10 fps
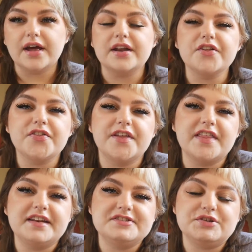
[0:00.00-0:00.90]
Another thing
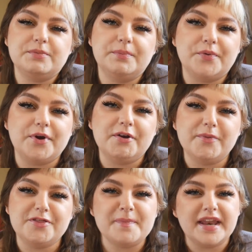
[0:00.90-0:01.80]
that is so important
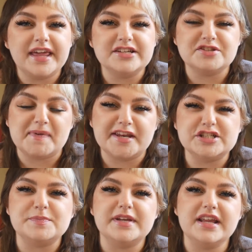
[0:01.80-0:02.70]
with medication
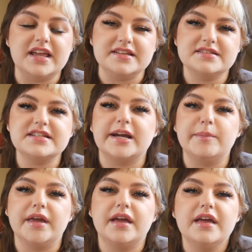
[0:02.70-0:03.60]
management is
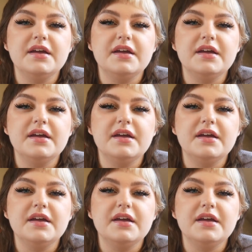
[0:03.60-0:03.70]
timing,